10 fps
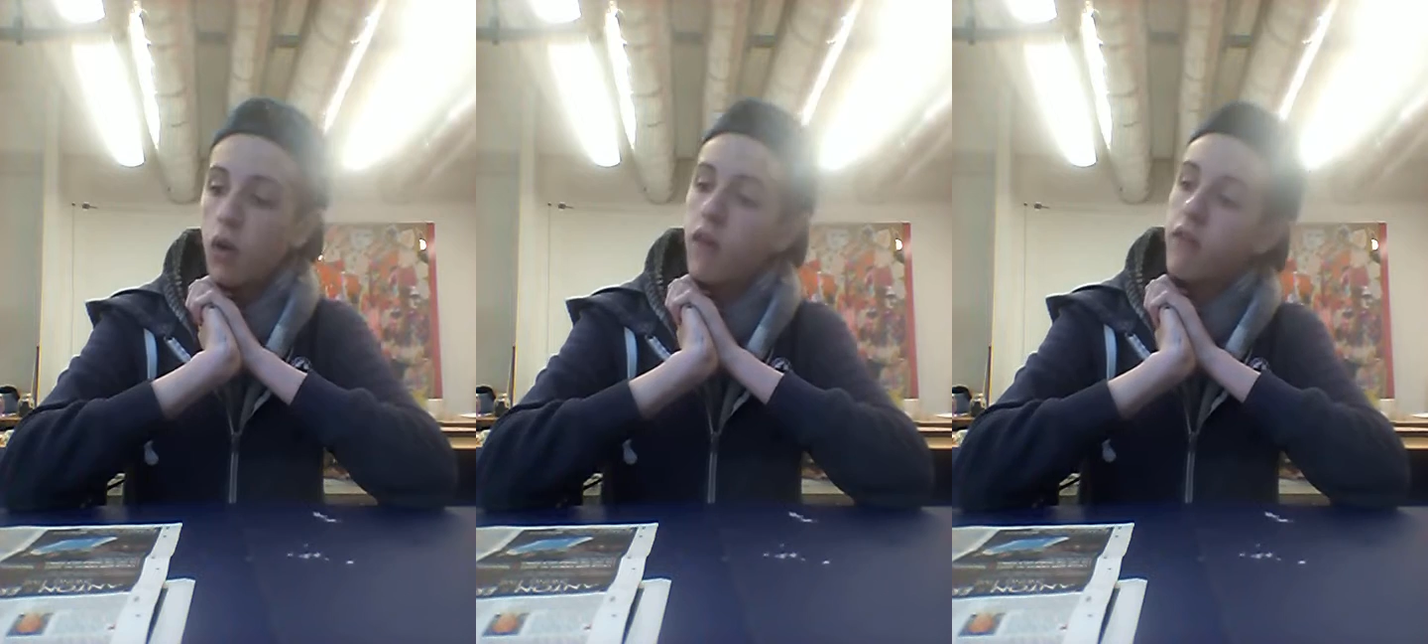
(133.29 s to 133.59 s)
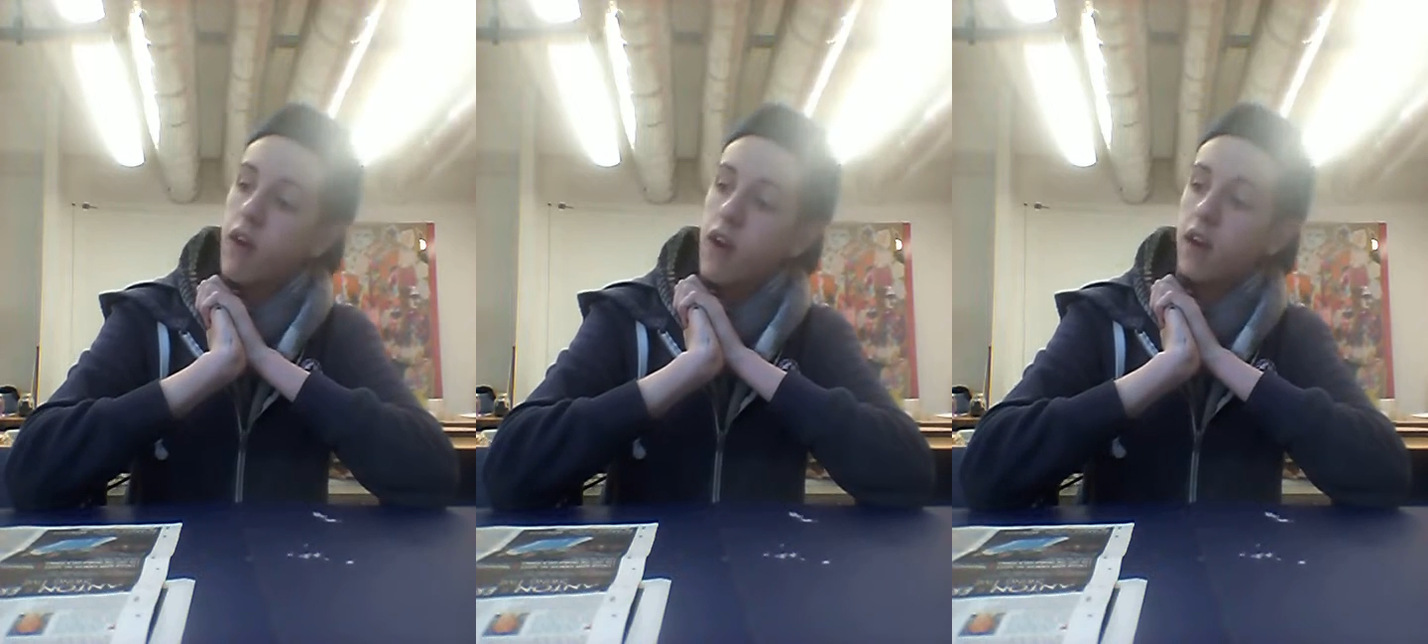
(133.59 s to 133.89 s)

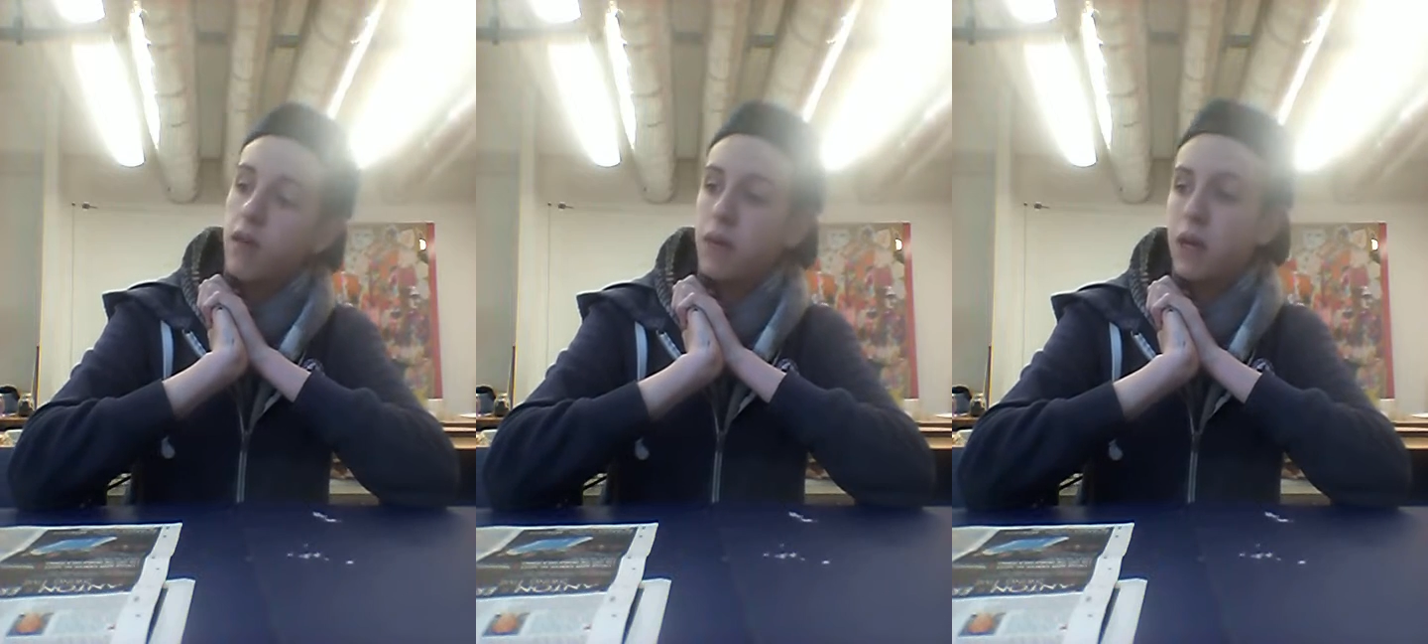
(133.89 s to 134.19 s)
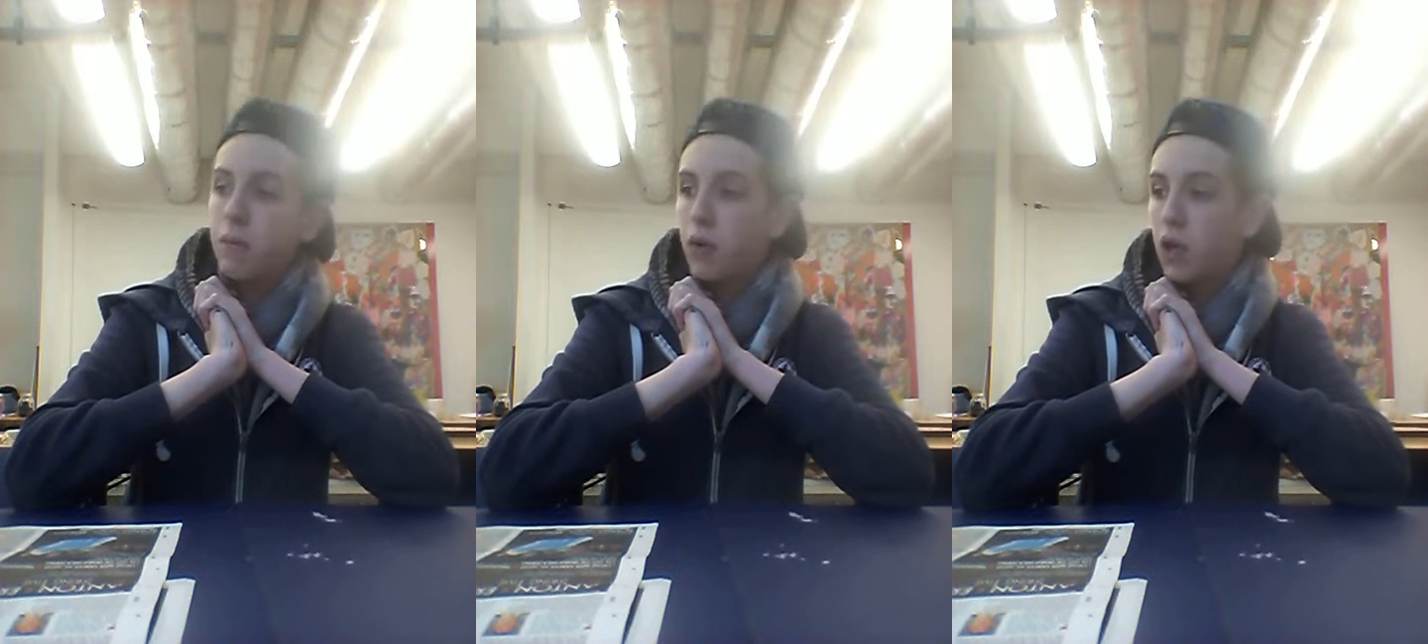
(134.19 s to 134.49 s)
afraid of
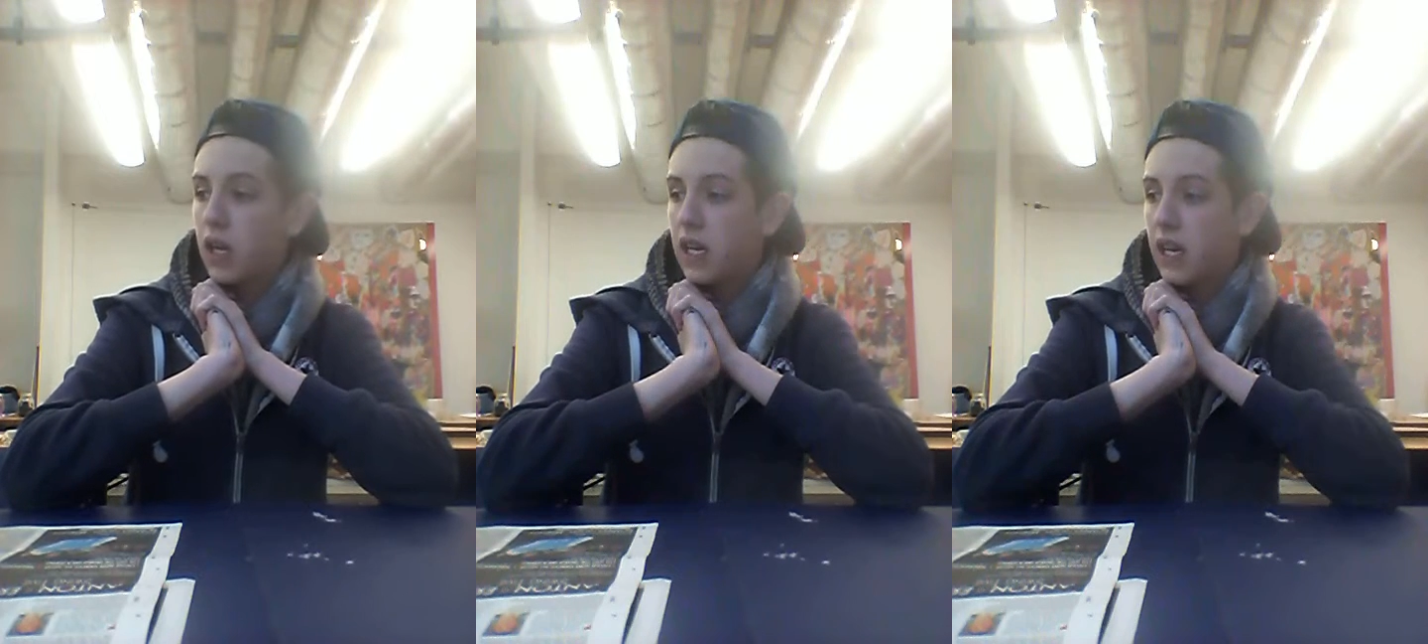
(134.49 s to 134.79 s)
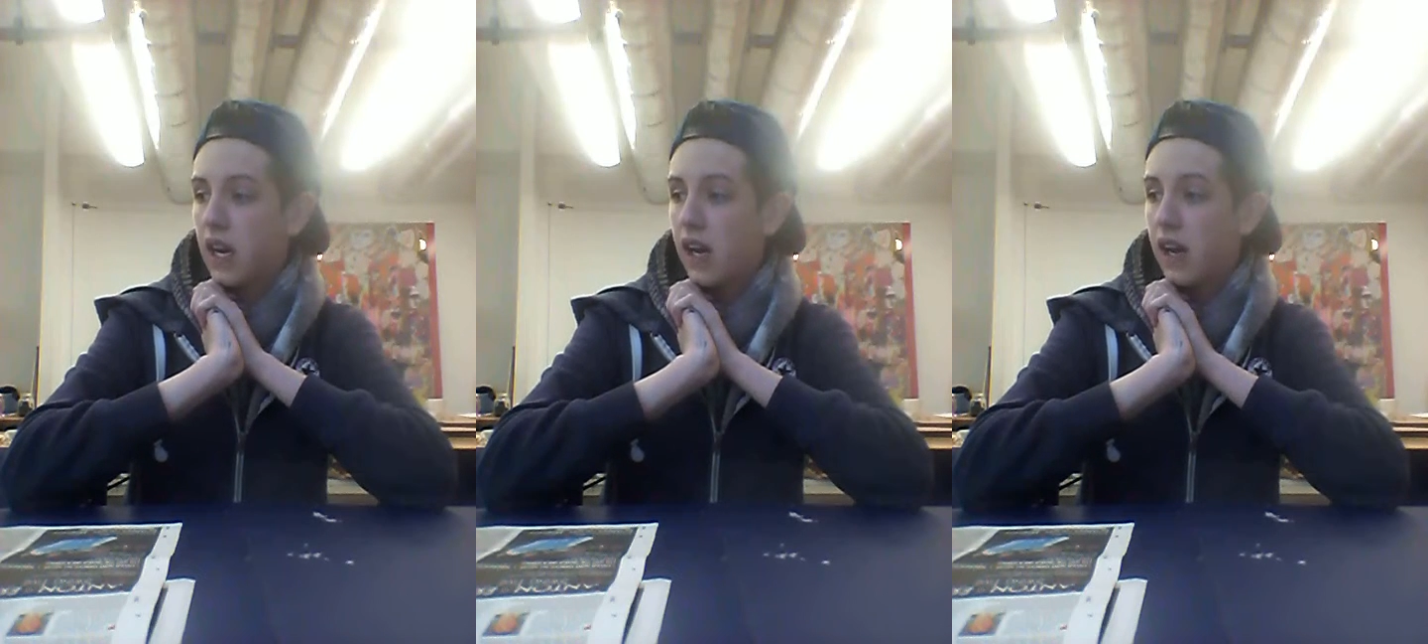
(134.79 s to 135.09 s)
being bullied
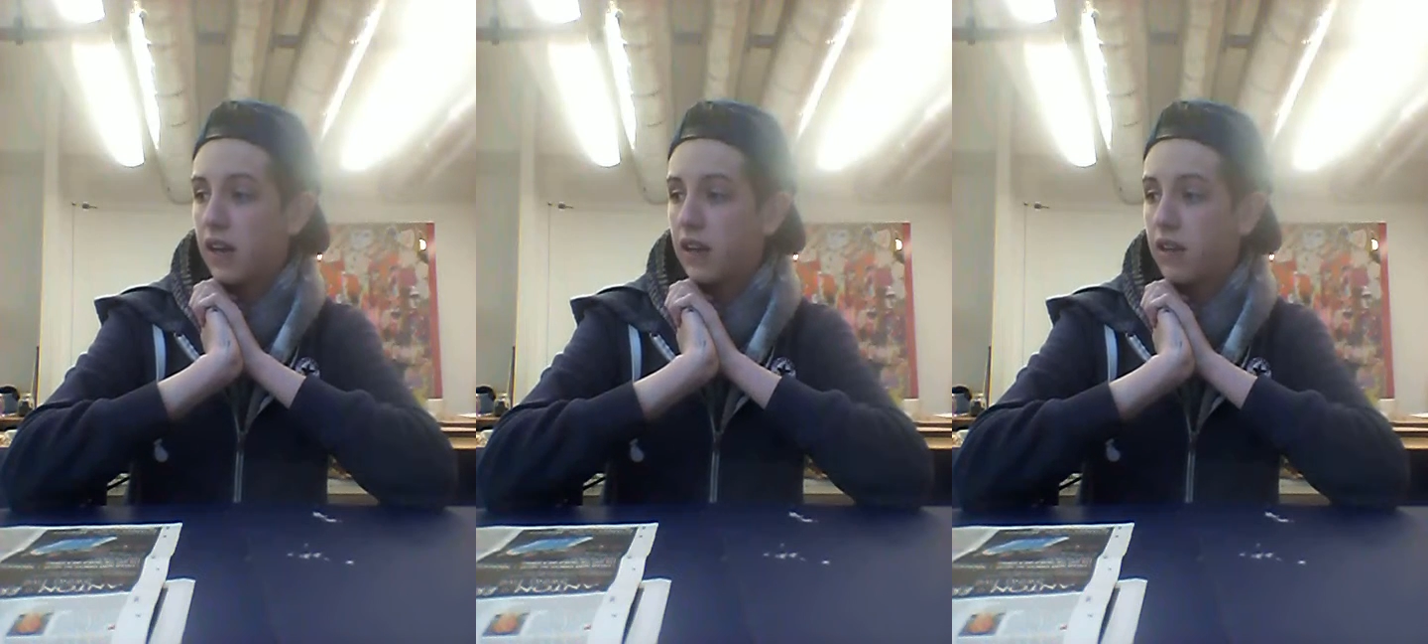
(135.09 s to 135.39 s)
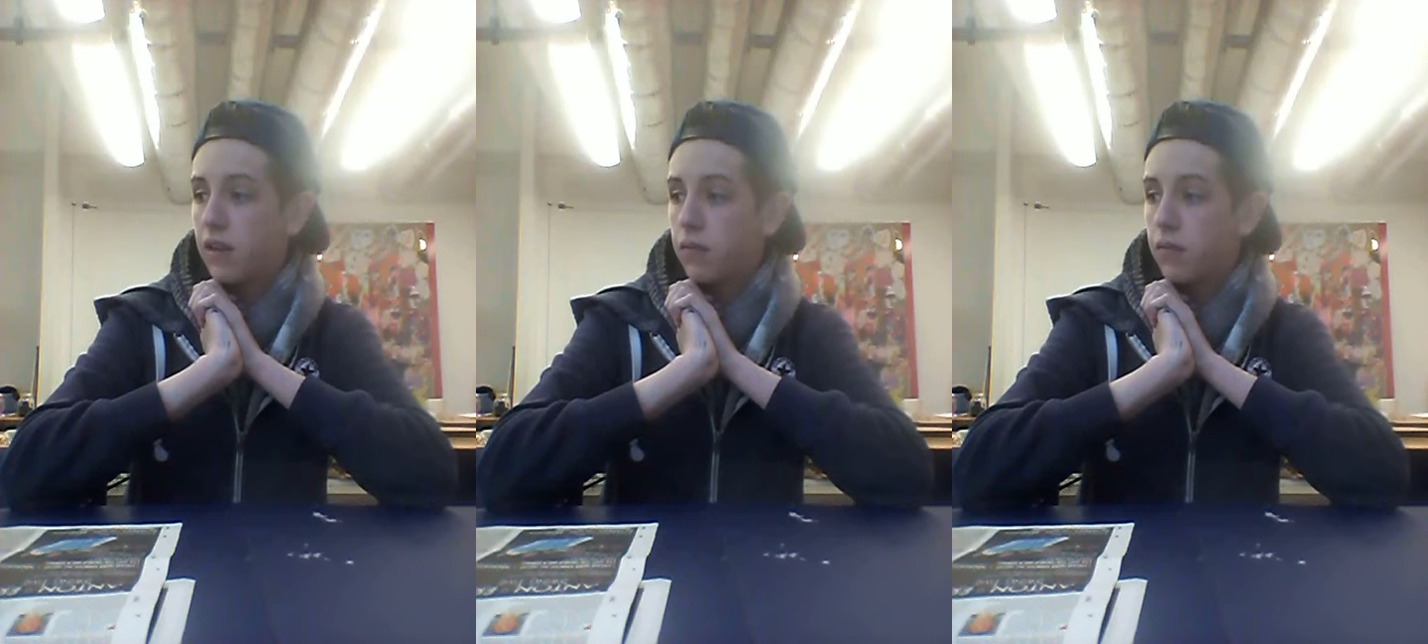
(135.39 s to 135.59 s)
and